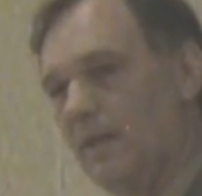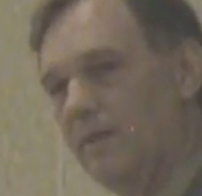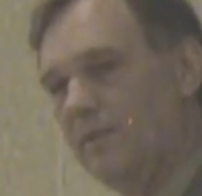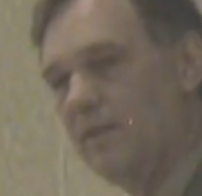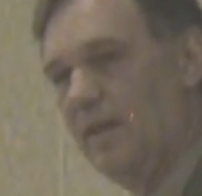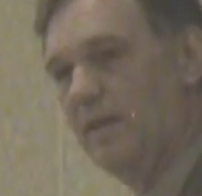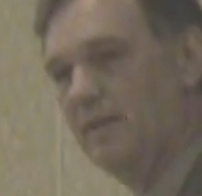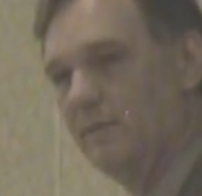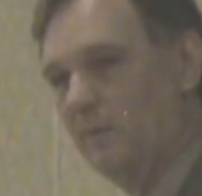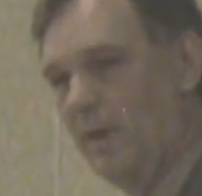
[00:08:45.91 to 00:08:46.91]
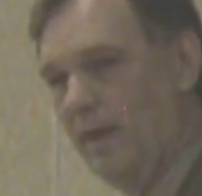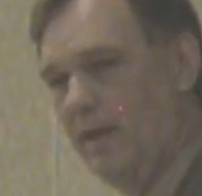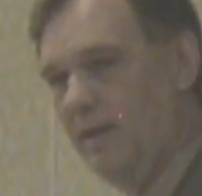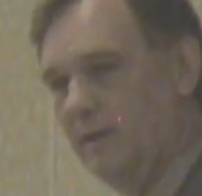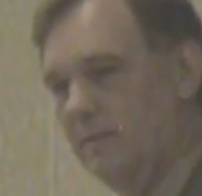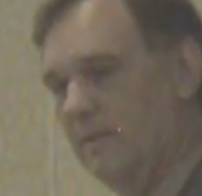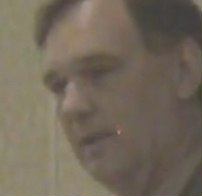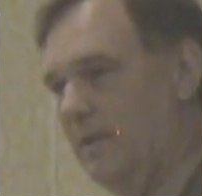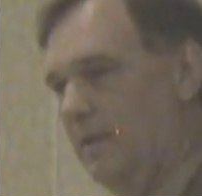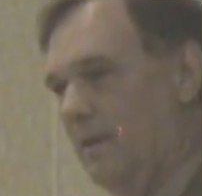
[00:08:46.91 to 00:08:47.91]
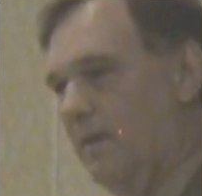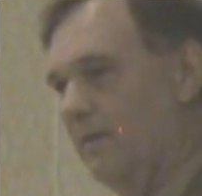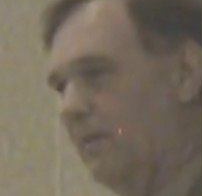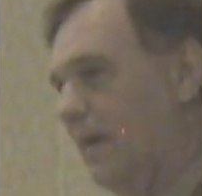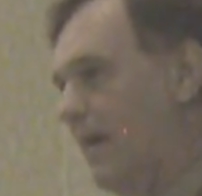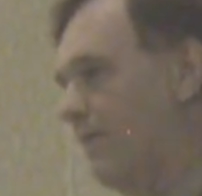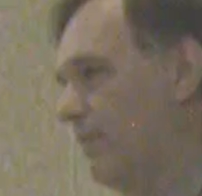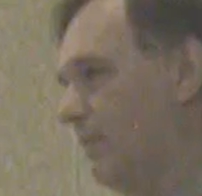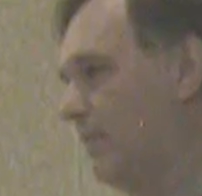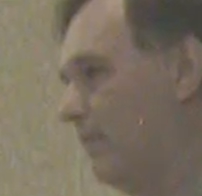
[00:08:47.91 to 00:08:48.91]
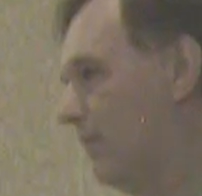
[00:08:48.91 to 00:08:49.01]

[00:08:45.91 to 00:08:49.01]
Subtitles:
understand, weigh. We have